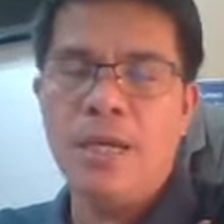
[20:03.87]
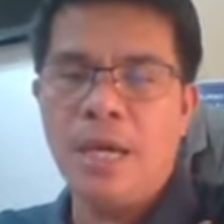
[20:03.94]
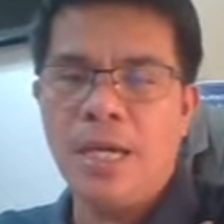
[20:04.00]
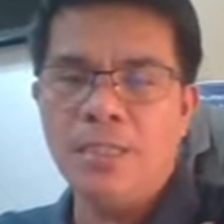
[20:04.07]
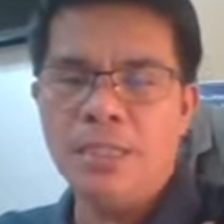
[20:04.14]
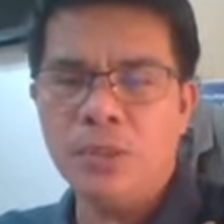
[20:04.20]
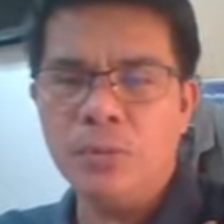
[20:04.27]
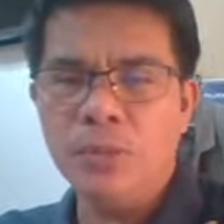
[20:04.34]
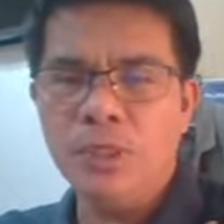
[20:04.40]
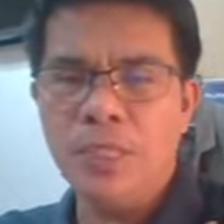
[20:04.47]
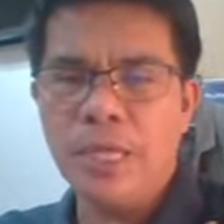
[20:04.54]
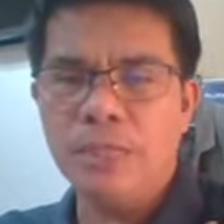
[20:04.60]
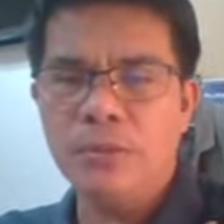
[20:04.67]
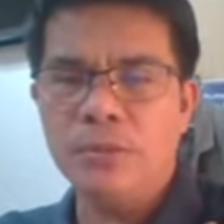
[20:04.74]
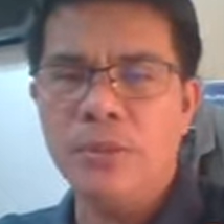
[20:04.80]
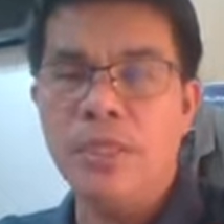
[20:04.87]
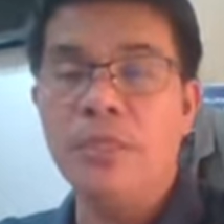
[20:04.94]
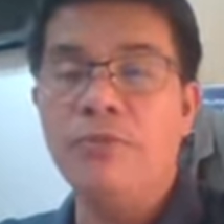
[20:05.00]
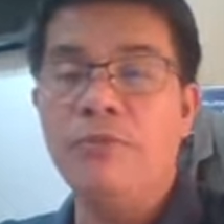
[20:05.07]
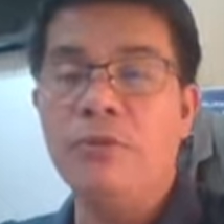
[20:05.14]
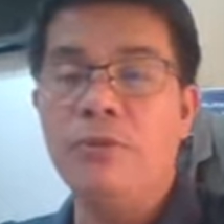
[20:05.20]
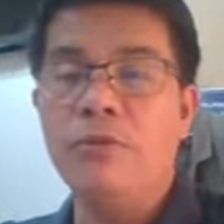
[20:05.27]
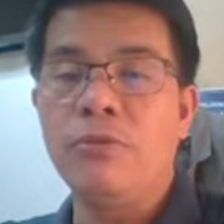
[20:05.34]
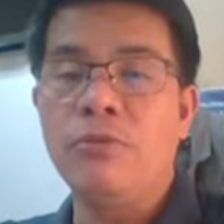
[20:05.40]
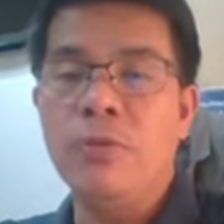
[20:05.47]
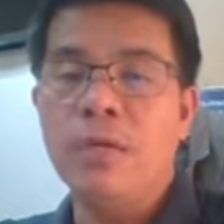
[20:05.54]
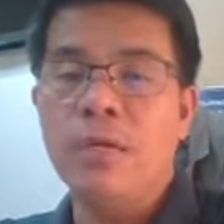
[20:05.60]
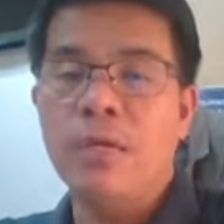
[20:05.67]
I just would like to give you